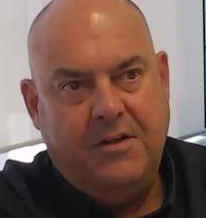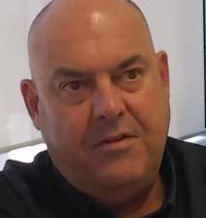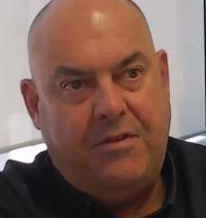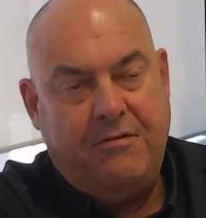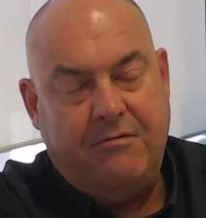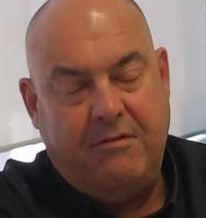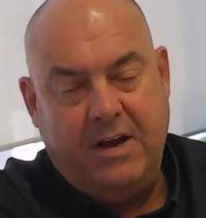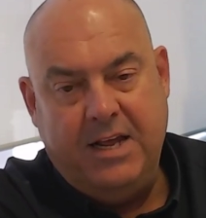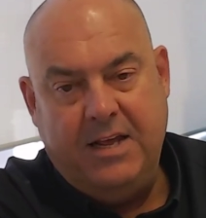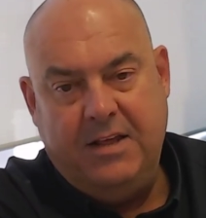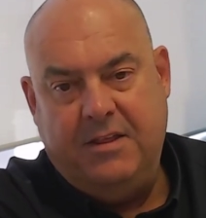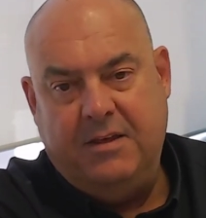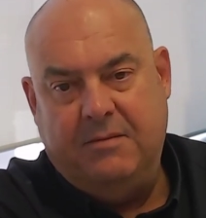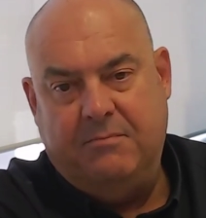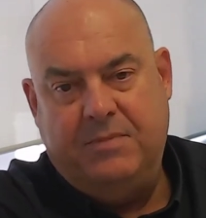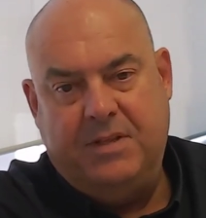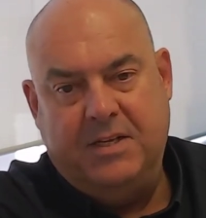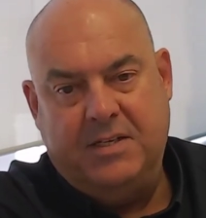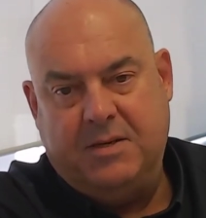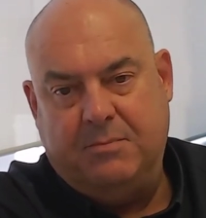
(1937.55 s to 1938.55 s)
Three,
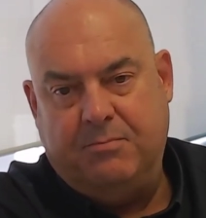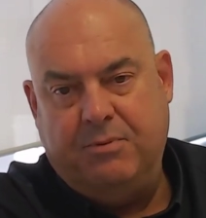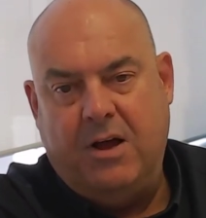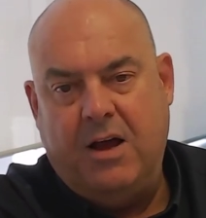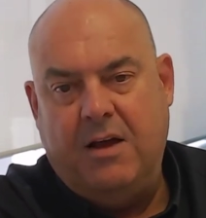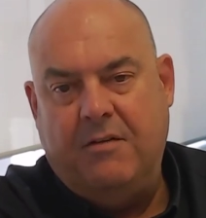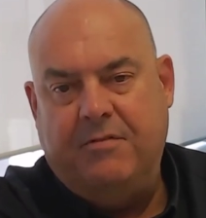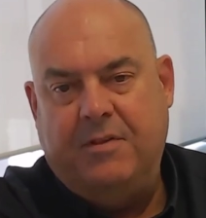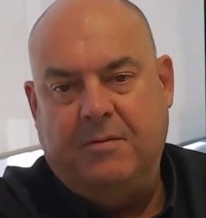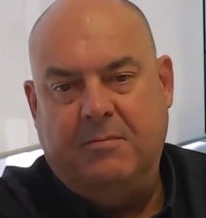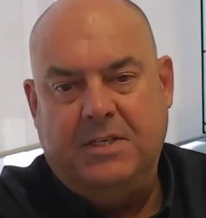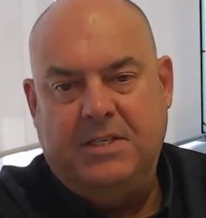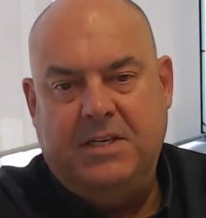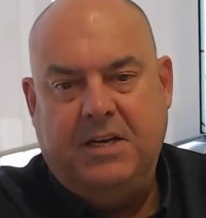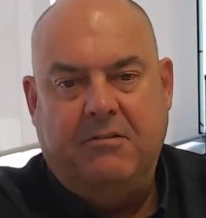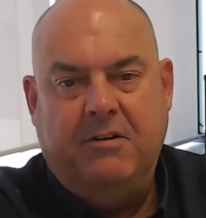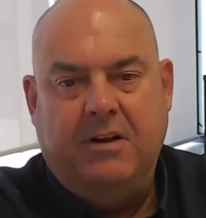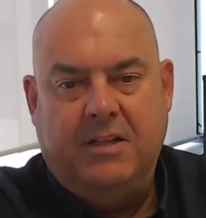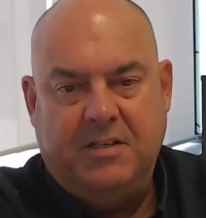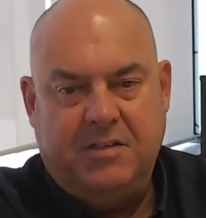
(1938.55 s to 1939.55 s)
the supply of the
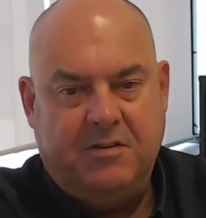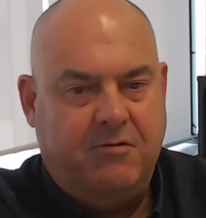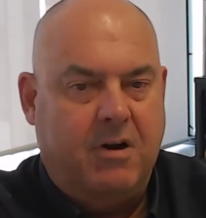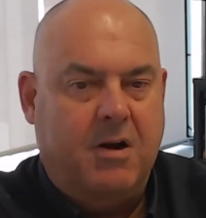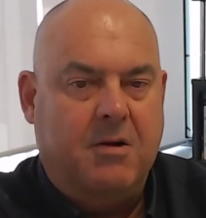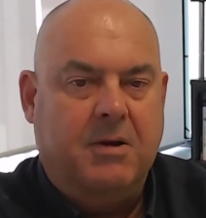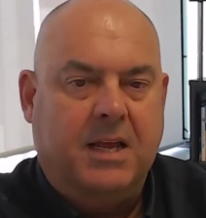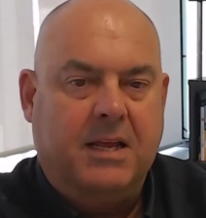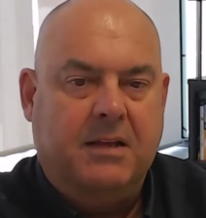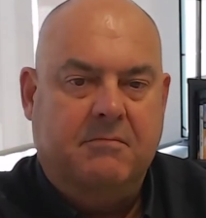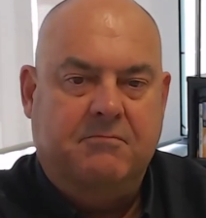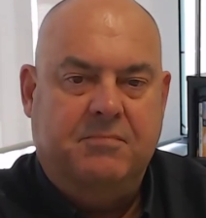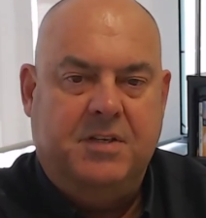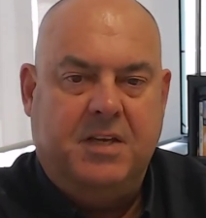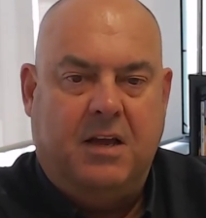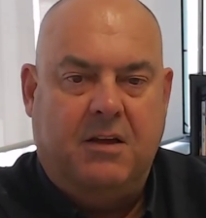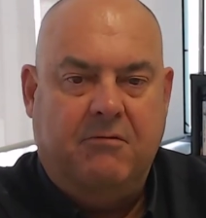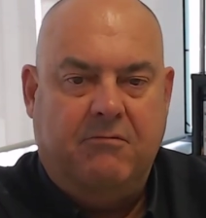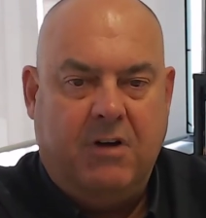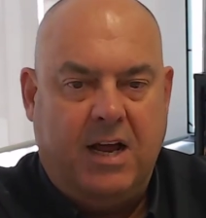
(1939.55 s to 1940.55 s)
material is growing.
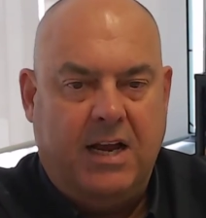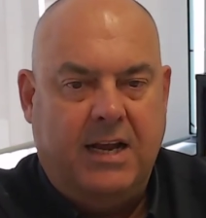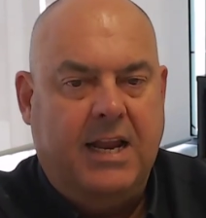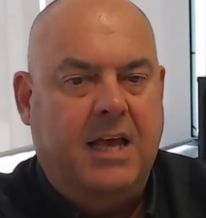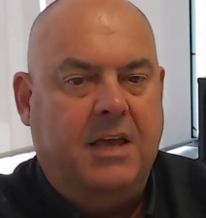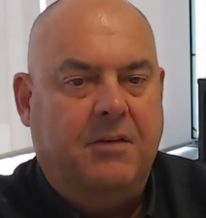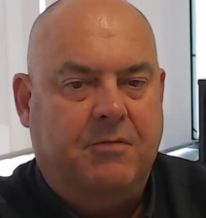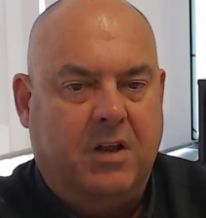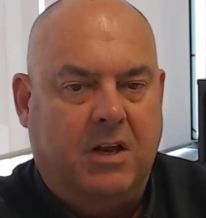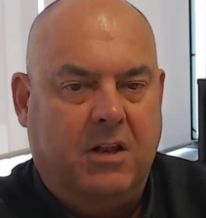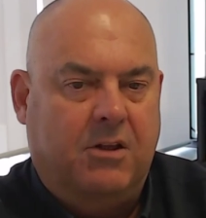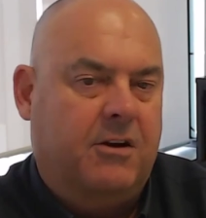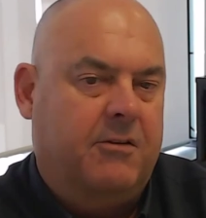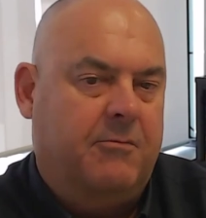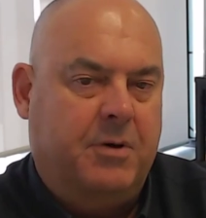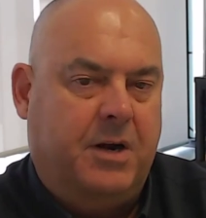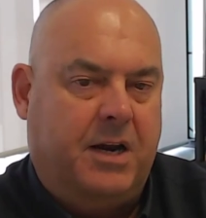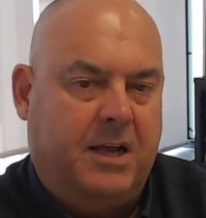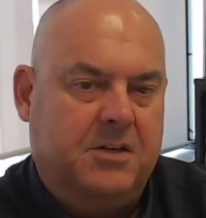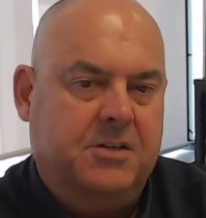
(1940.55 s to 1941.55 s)
So right now you've got a lot of
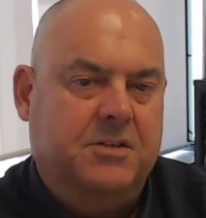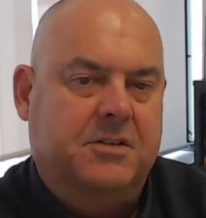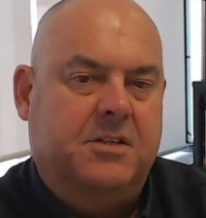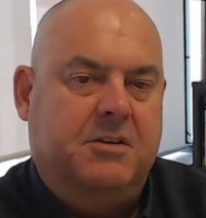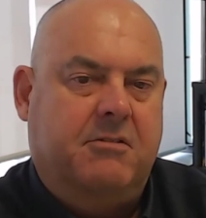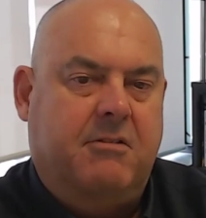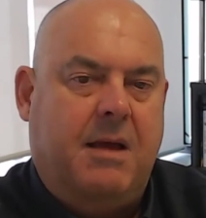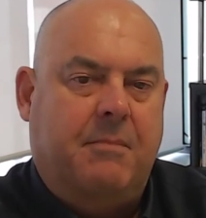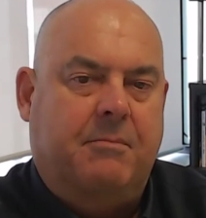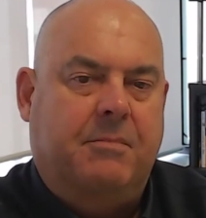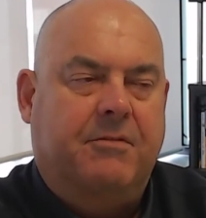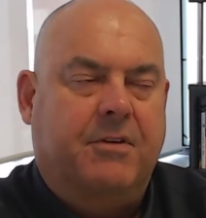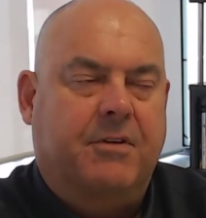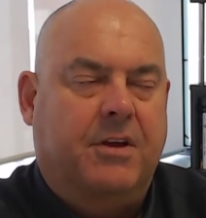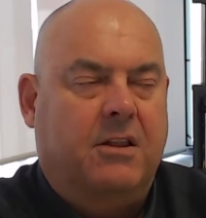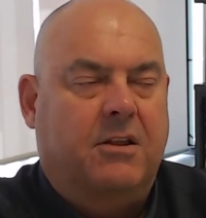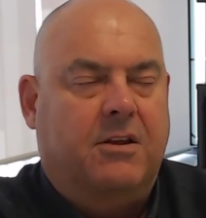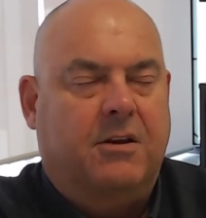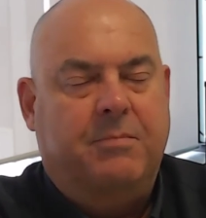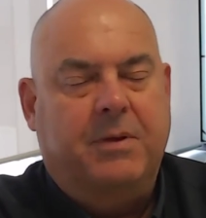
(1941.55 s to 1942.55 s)
production scrap. You've got a
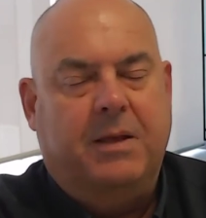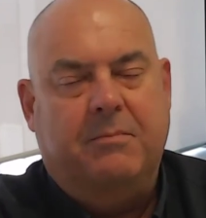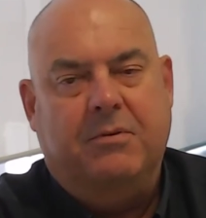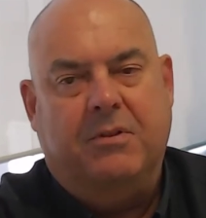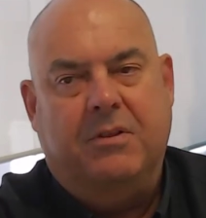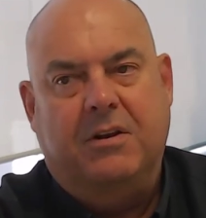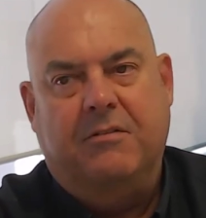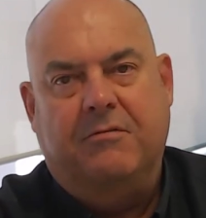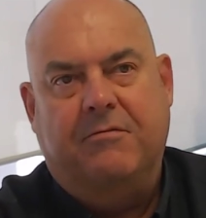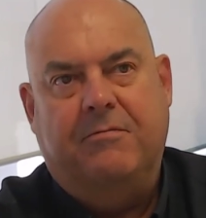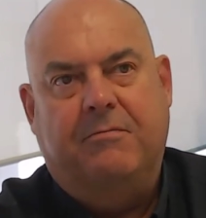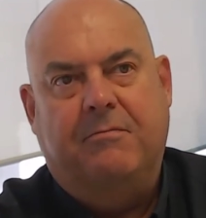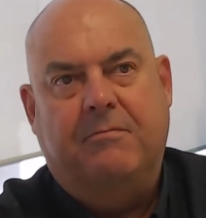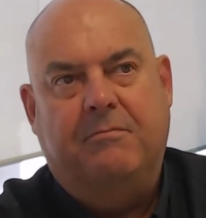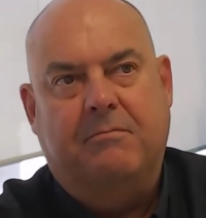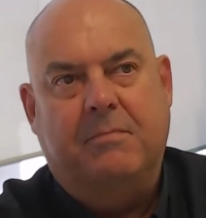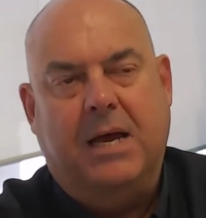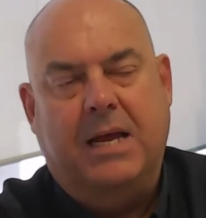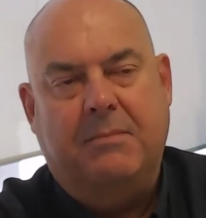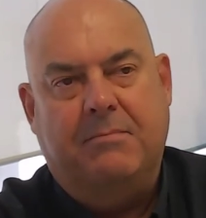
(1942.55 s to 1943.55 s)
lot of people that have
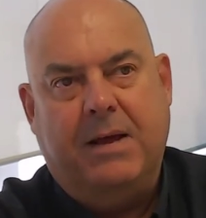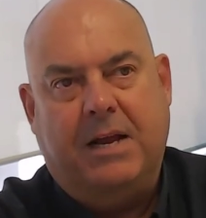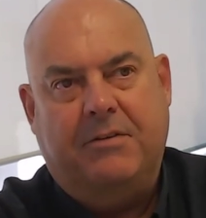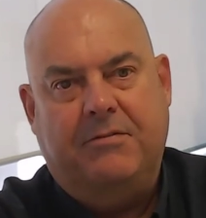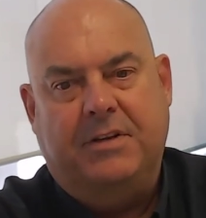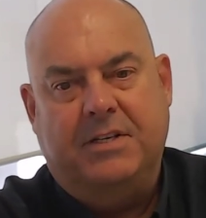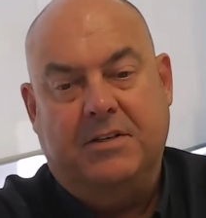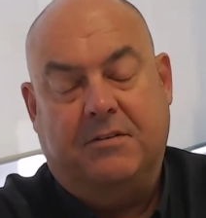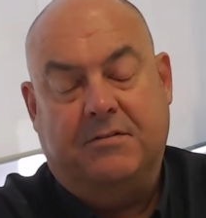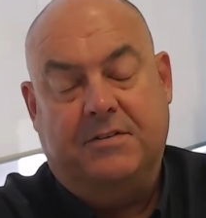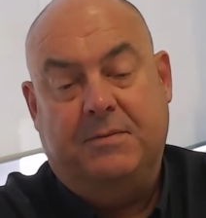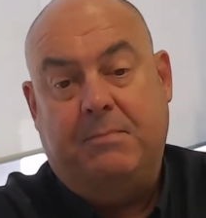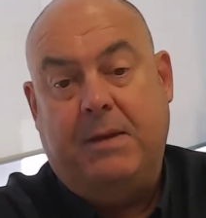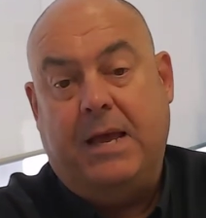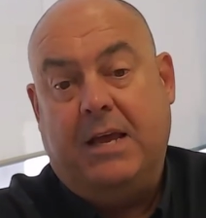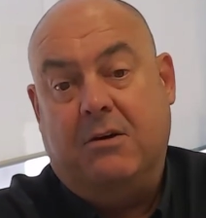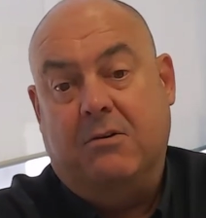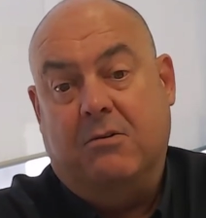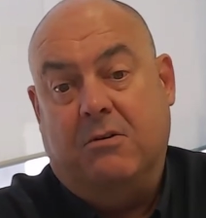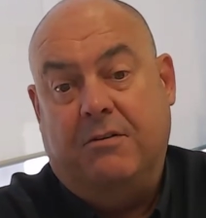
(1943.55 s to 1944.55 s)
made batteries off
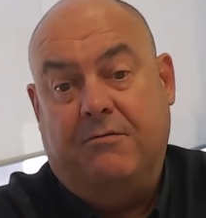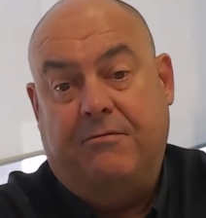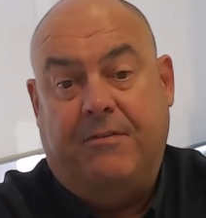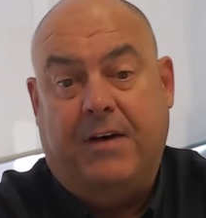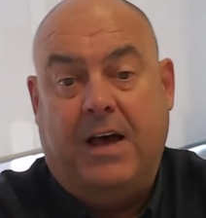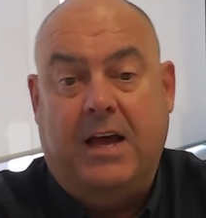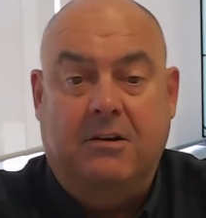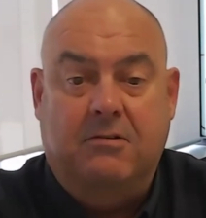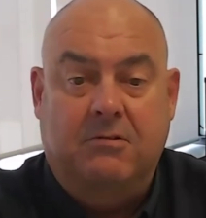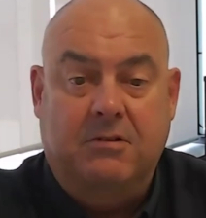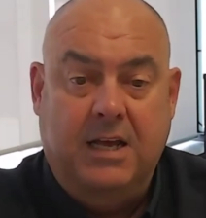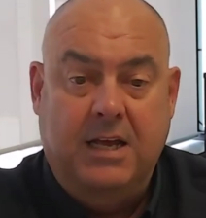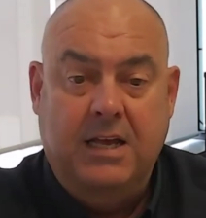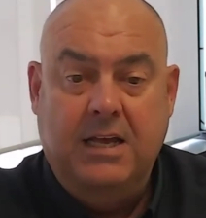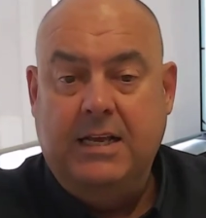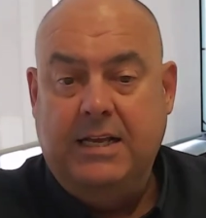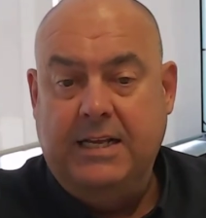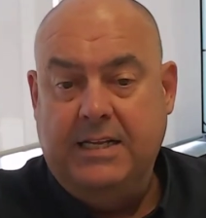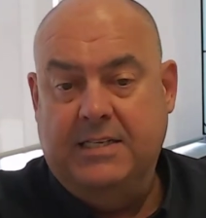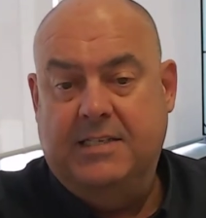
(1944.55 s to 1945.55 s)
spec or have failed
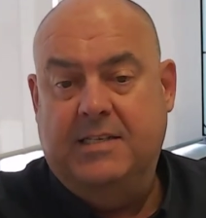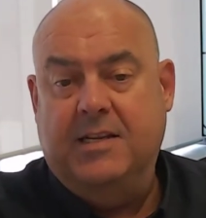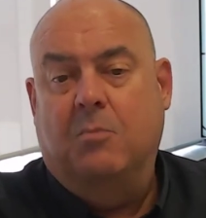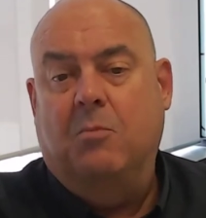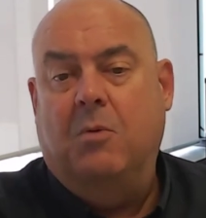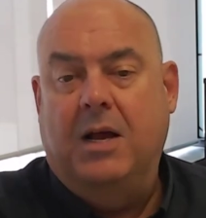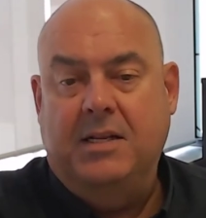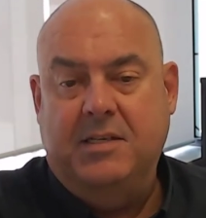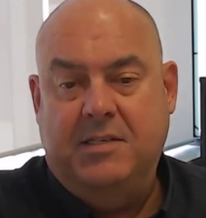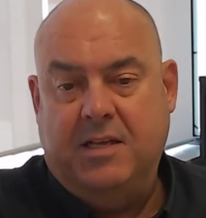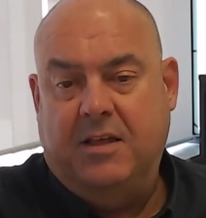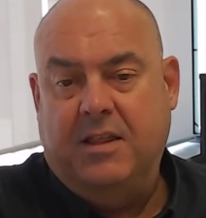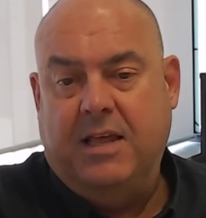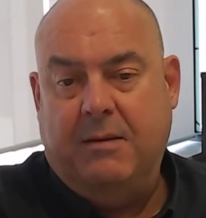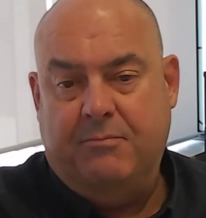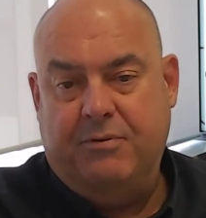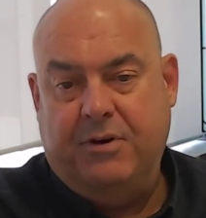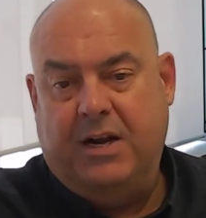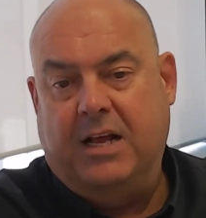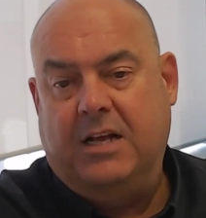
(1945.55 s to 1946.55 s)
in some way. So
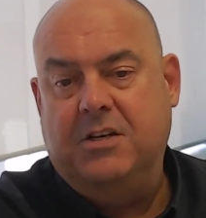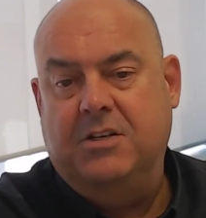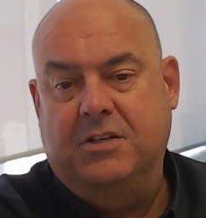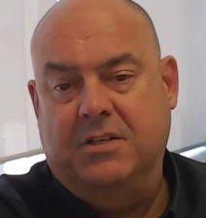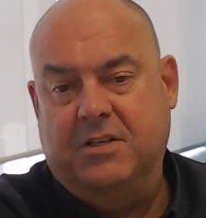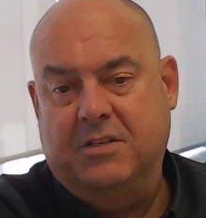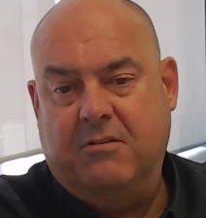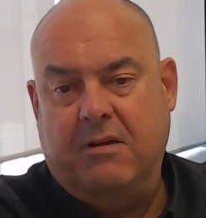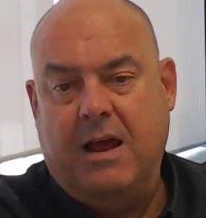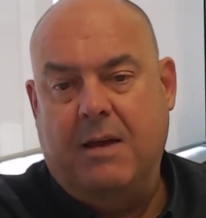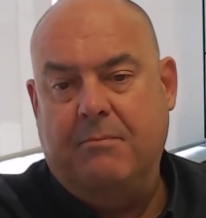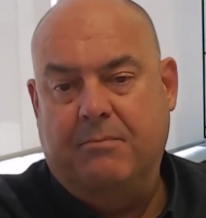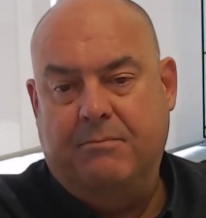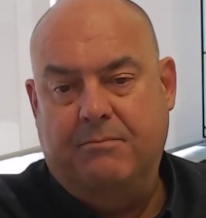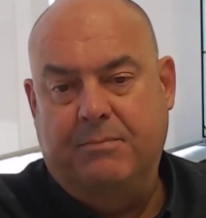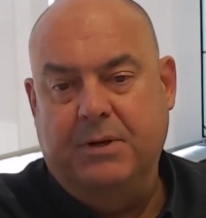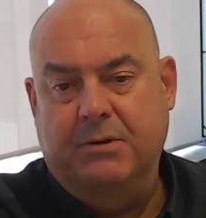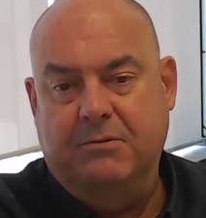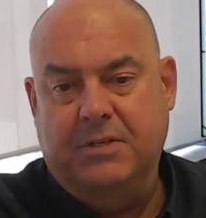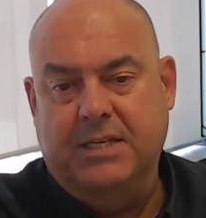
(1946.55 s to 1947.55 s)
that production scrap
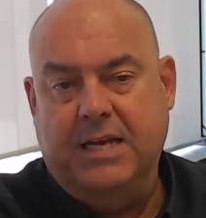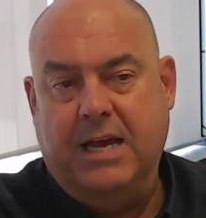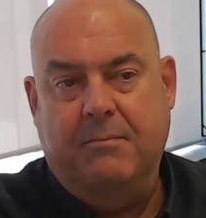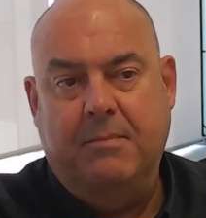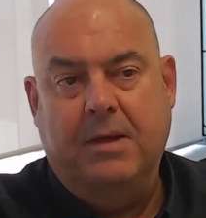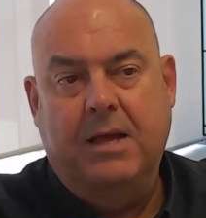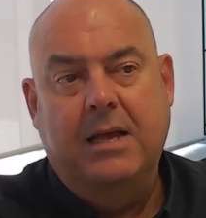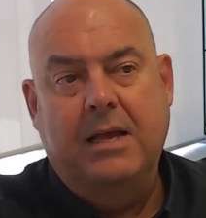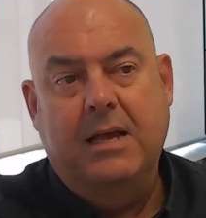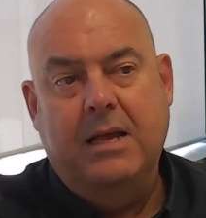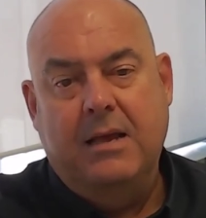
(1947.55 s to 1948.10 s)
builds up.